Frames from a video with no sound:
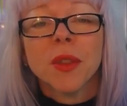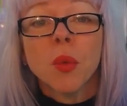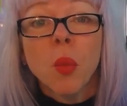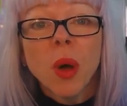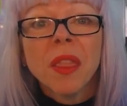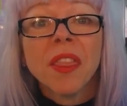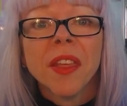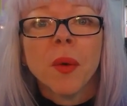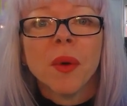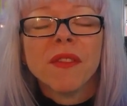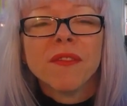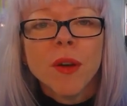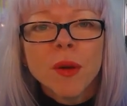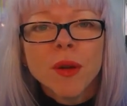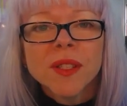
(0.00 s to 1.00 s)
the one thing we
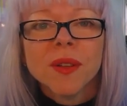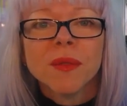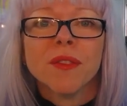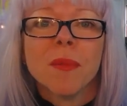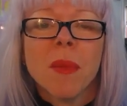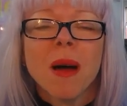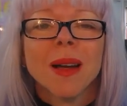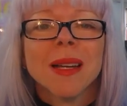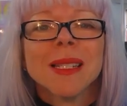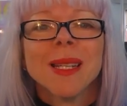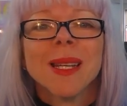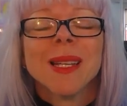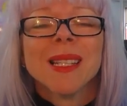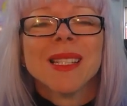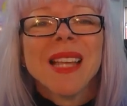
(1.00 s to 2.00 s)
focus on for
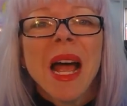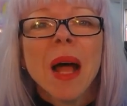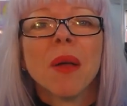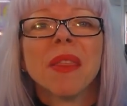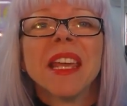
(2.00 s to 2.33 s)
marketers is how